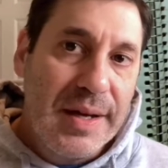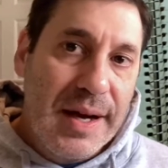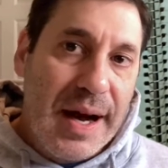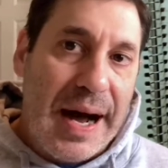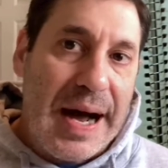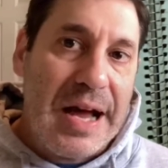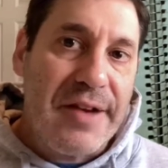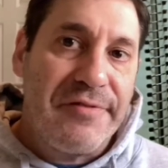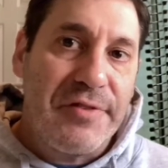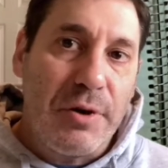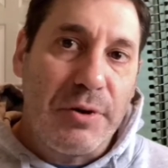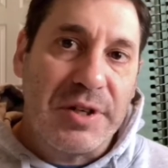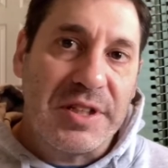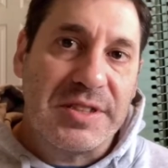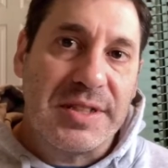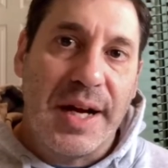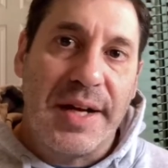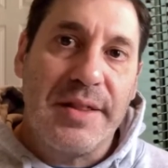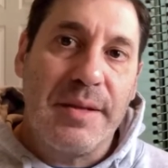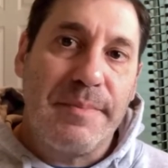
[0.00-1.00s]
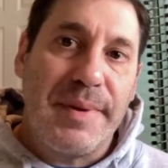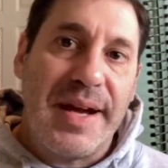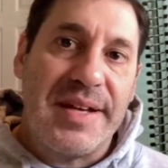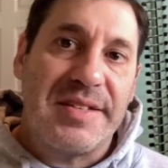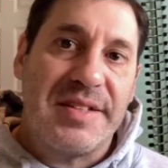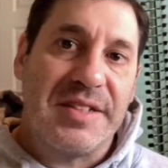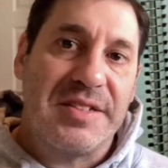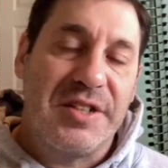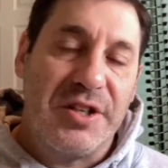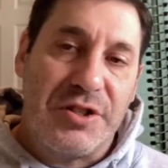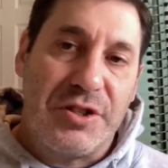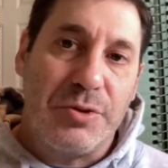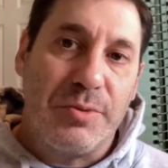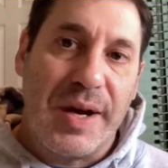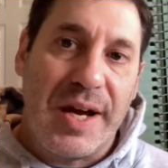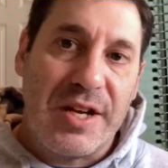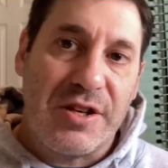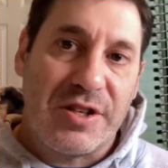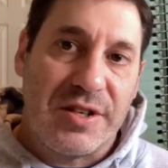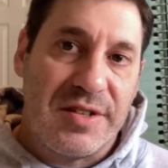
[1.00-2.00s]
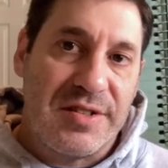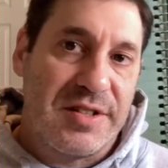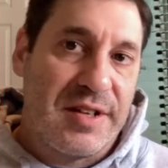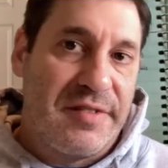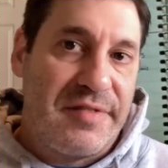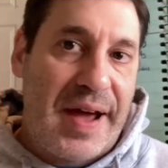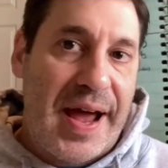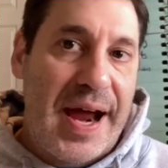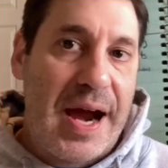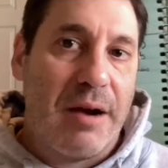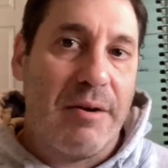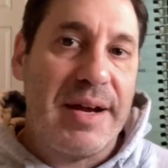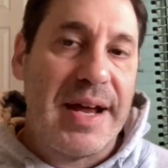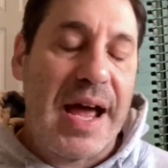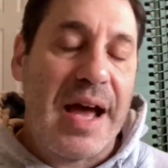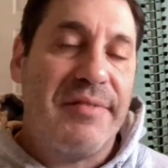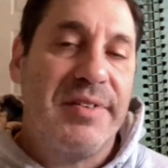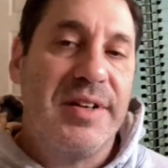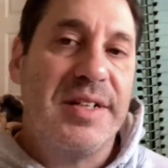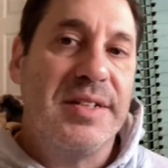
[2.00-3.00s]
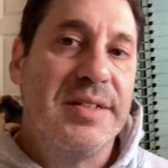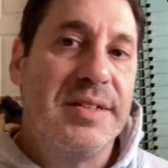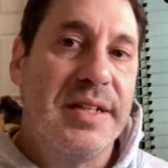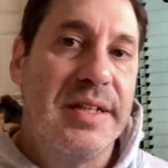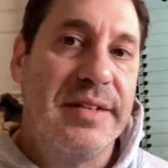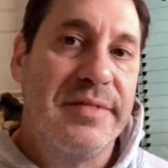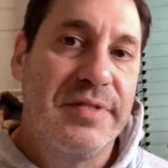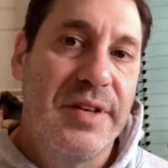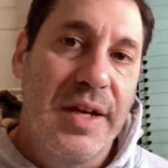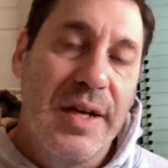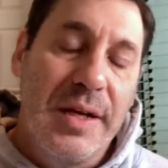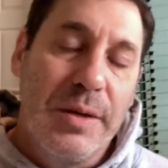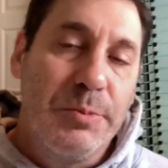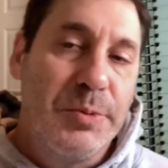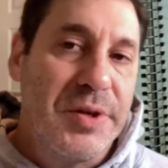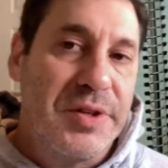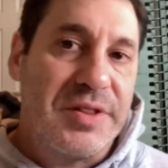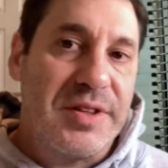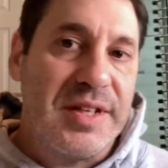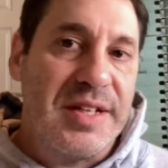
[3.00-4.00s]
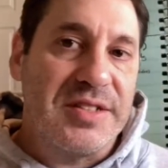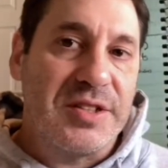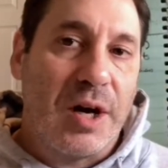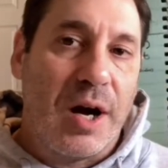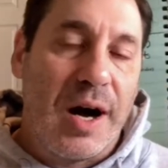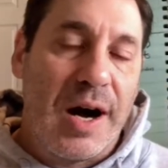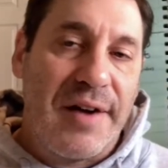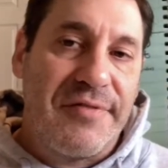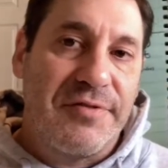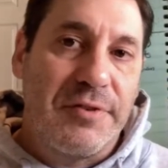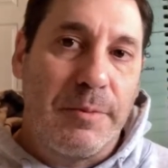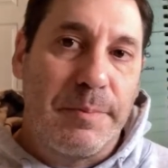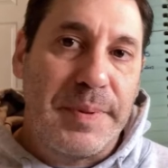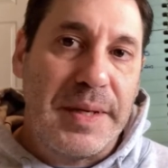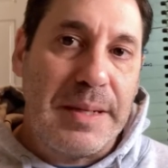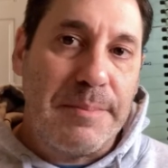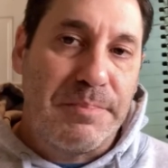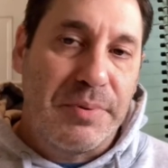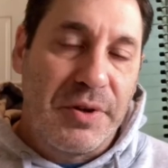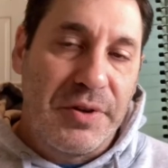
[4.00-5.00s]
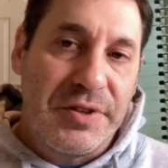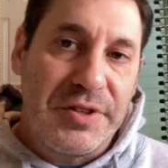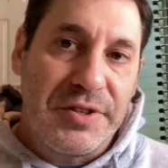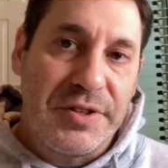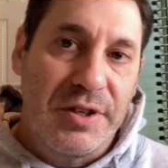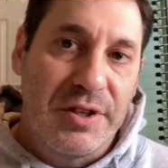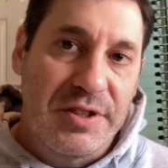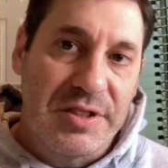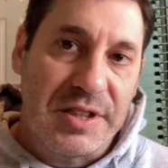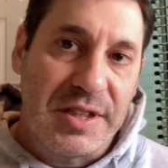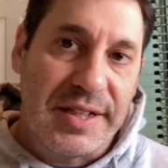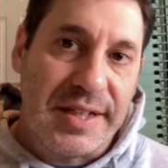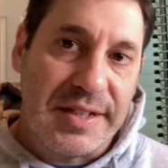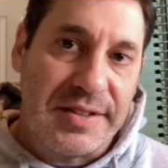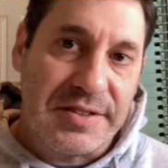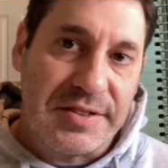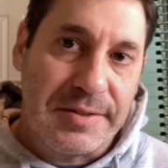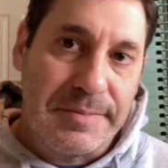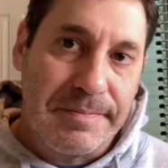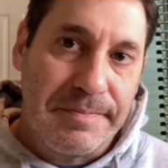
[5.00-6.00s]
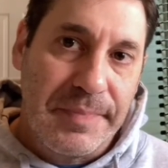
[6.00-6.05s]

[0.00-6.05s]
I focused on the basic situations of Harry having to live with these awful people, the Dursleys.